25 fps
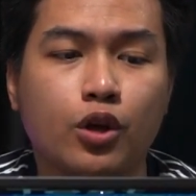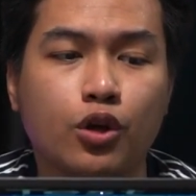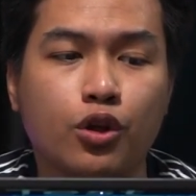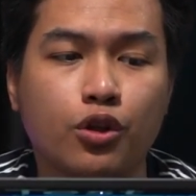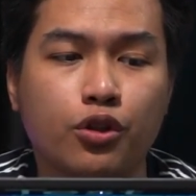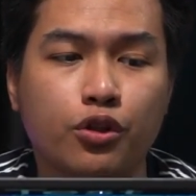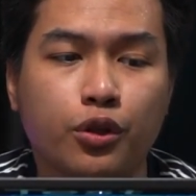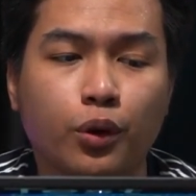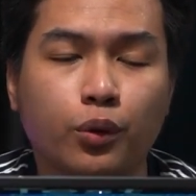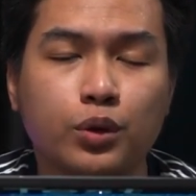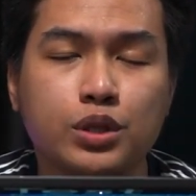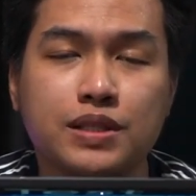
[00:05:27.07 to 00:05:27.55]

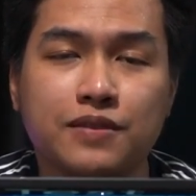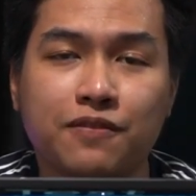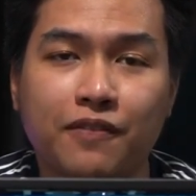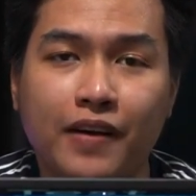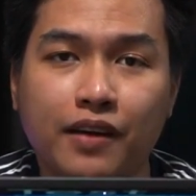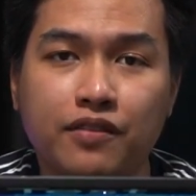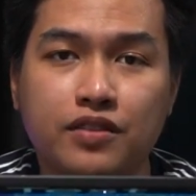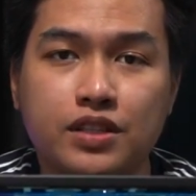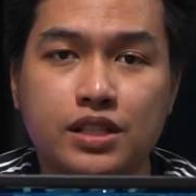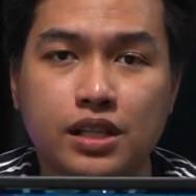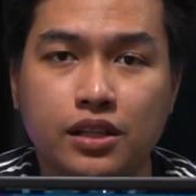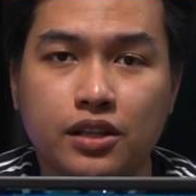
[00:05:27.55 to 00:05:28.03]
those
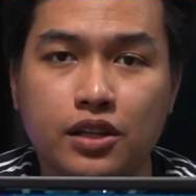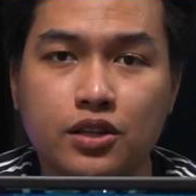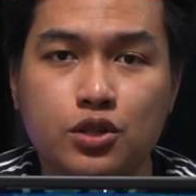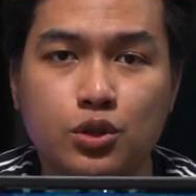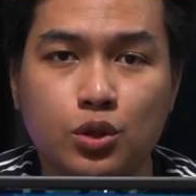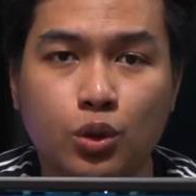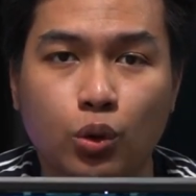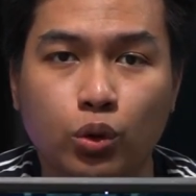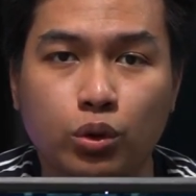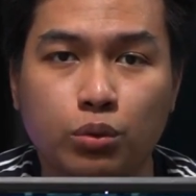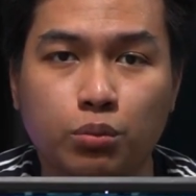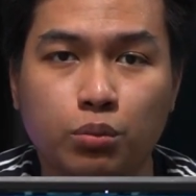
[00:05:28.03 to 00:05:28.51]
5 series
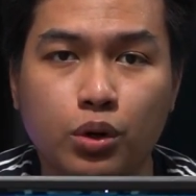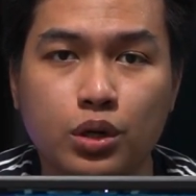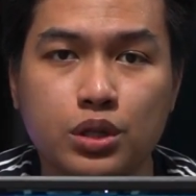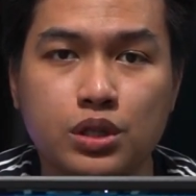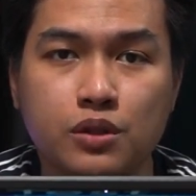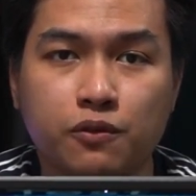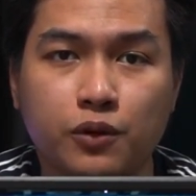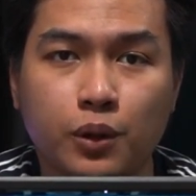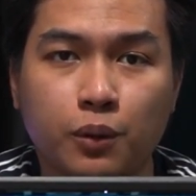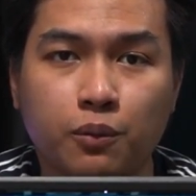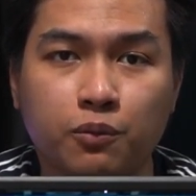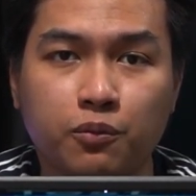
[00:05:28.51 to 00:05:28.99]
notebooks
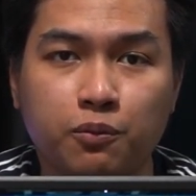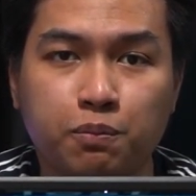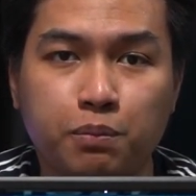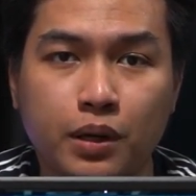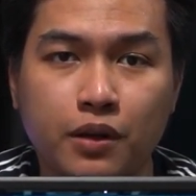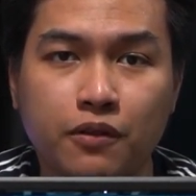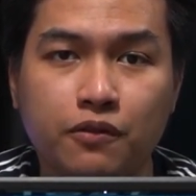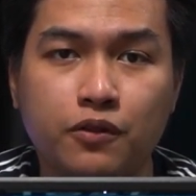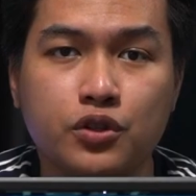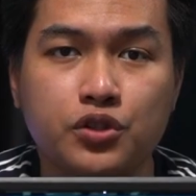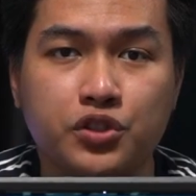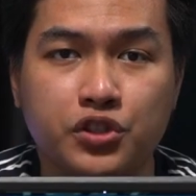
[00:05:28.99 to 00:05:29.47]
from
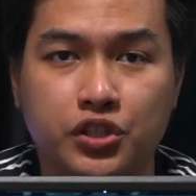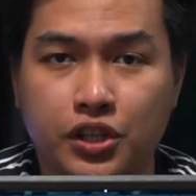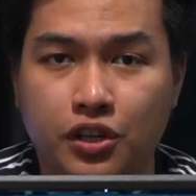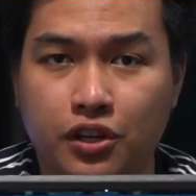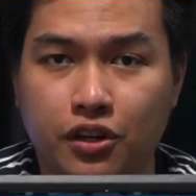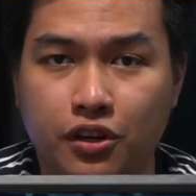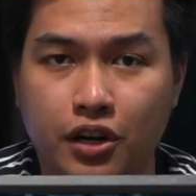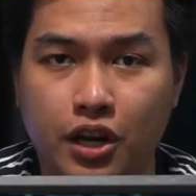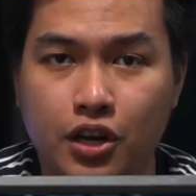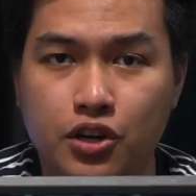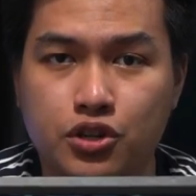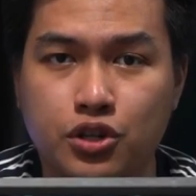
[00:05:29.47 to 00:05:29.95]
previous
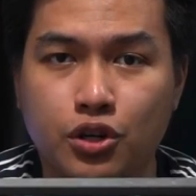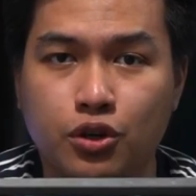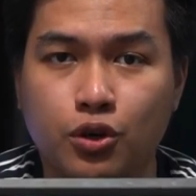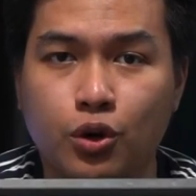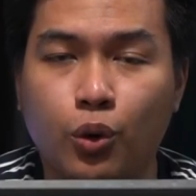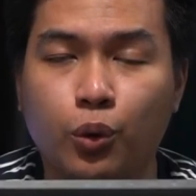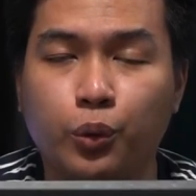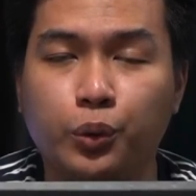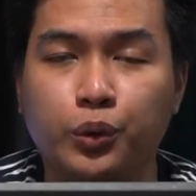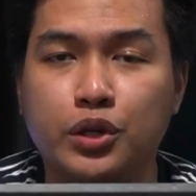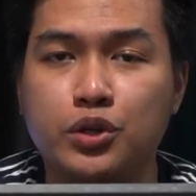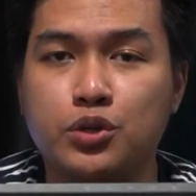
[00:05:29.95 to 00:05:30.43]
generation
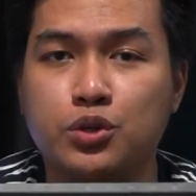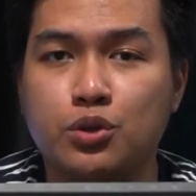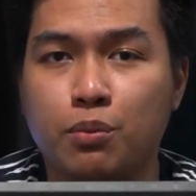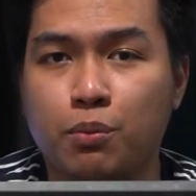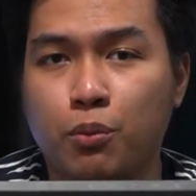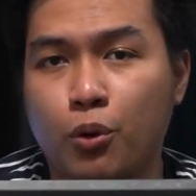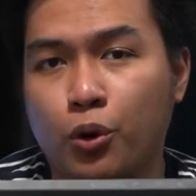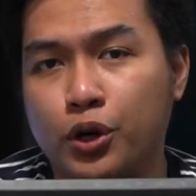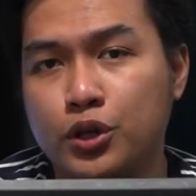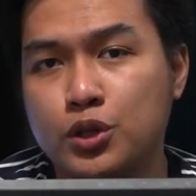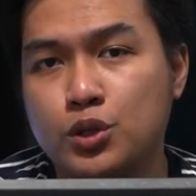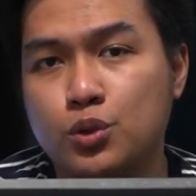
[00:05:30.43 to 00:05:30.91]
only
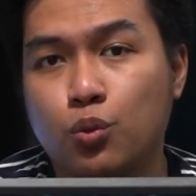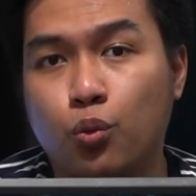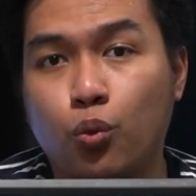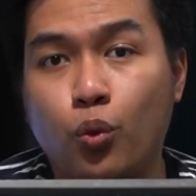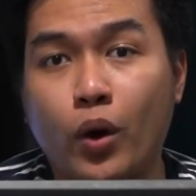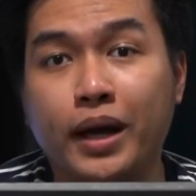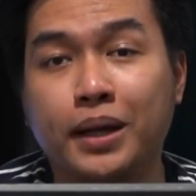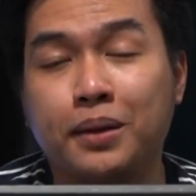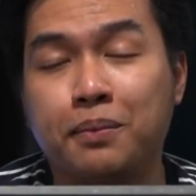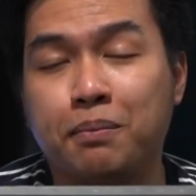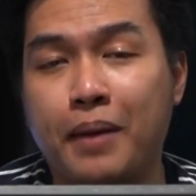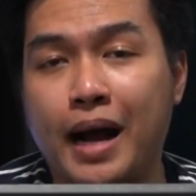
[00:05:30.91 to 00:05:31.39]
supports
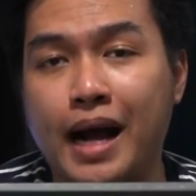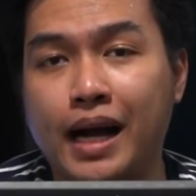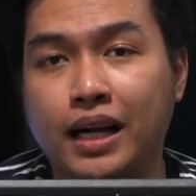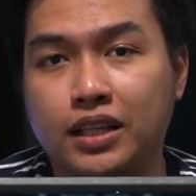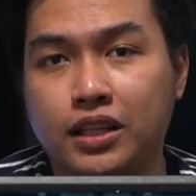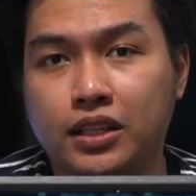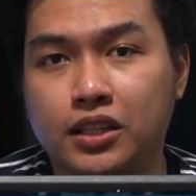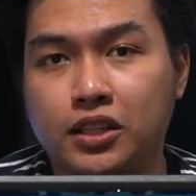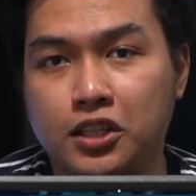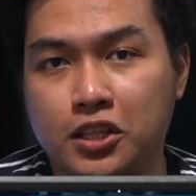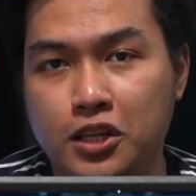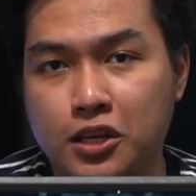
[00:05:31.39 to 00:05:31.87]
white
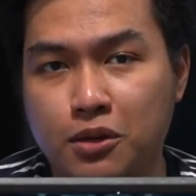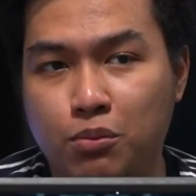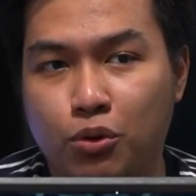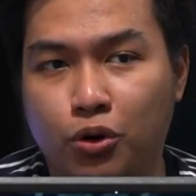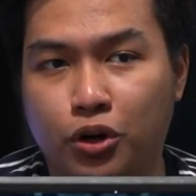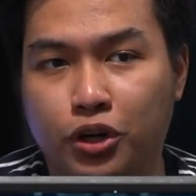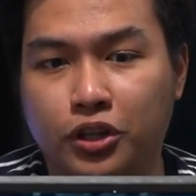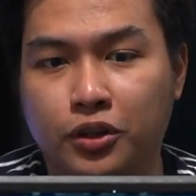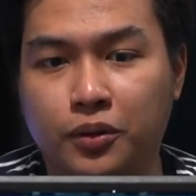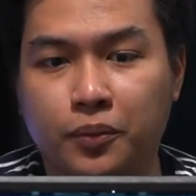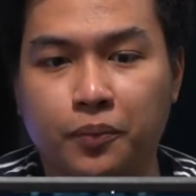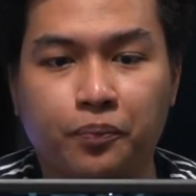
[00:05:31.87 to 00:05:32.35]
backlit
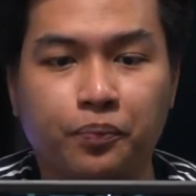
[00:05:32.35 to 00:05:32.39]
keyboard.